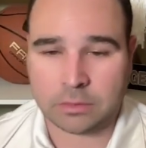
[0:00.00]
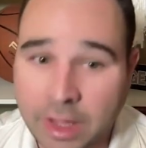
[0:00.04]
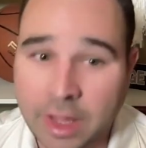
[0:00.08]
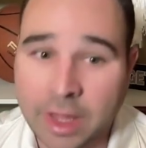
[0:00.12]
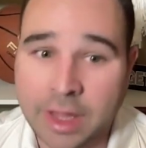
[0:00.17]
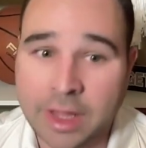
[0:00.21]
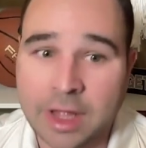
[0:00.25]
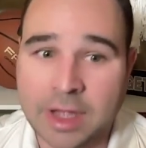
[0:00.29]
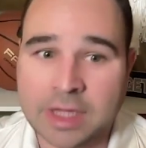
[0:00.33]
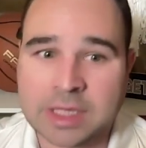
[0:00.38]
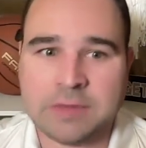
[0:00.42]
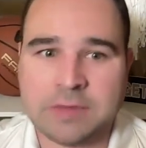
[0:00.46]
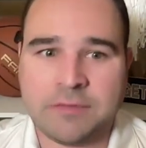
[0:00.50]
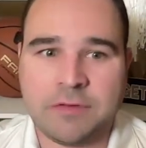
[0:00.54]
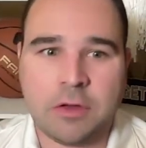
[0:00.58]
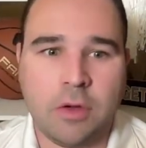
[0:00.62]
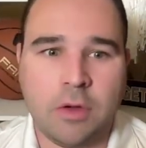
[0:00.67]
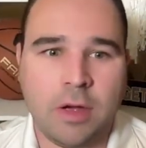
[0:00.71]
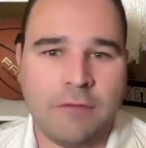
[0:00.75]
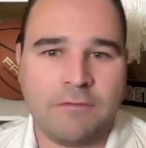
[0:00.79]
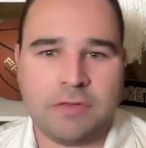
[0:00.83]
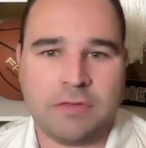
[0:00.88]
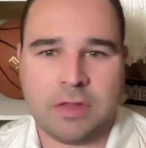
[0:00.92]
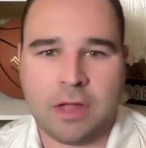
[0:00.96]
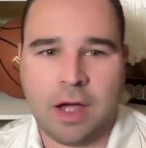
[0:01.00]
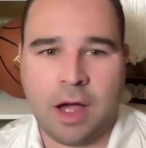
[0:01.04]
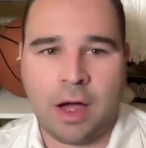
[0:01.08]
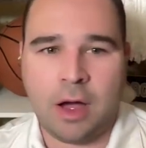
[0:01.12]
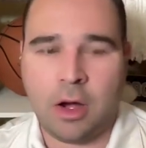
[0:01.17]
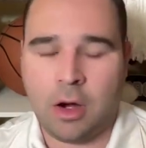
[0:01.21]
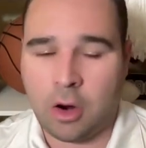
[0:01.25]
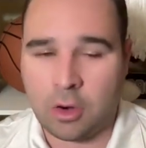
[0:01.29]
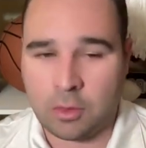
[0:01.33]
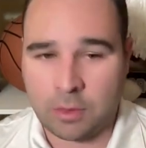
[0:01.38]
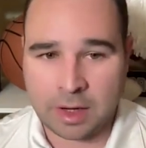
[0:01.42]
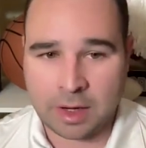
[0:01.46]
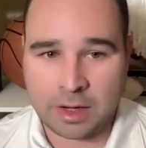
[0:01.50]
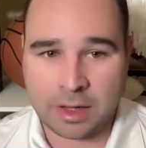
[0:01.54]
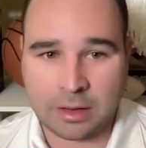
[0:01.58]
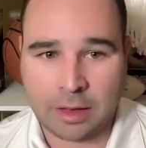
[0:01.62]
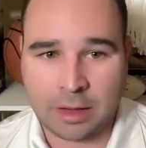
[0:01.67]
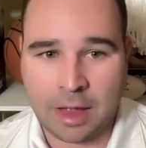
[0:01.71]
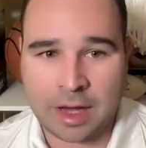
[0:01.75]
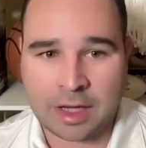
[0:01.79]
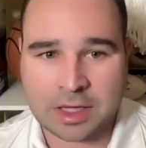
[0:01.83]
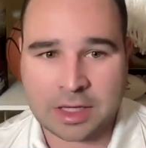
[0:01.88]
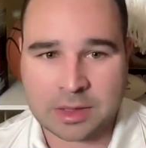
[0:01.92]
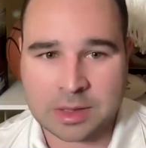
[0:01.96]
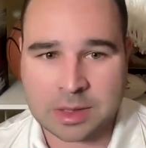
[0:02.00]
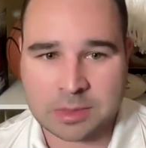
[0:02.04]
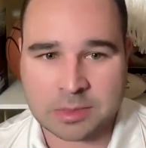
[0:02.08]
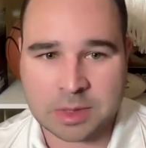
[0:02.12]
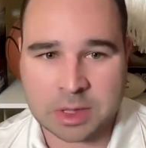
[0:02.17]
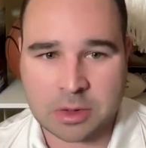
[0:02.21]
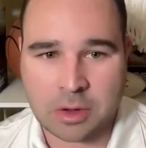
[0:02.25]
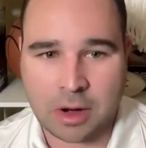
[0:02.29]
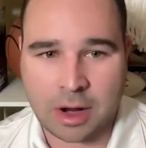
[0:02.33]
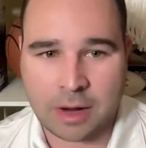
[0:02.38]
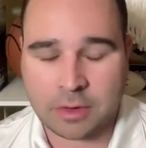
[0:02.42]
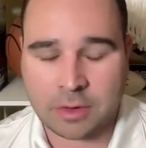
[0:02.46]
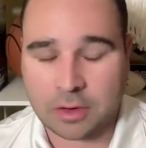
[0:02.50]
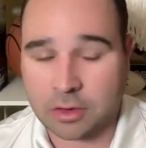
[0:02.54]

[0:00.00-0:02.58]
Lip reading: Hey guys, if you have not already liked and subscribed